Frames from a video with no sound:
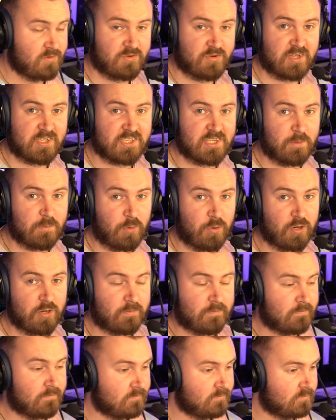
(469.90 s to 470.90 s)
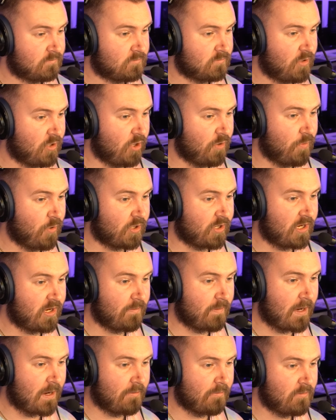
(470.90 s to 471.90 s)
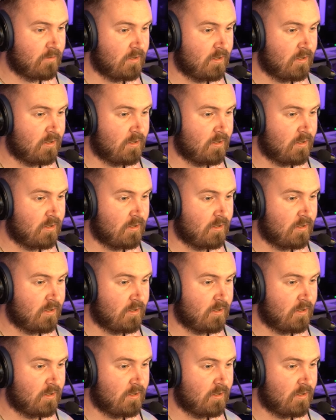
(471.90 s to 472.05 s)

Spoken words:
Straight to the point. No mucking about.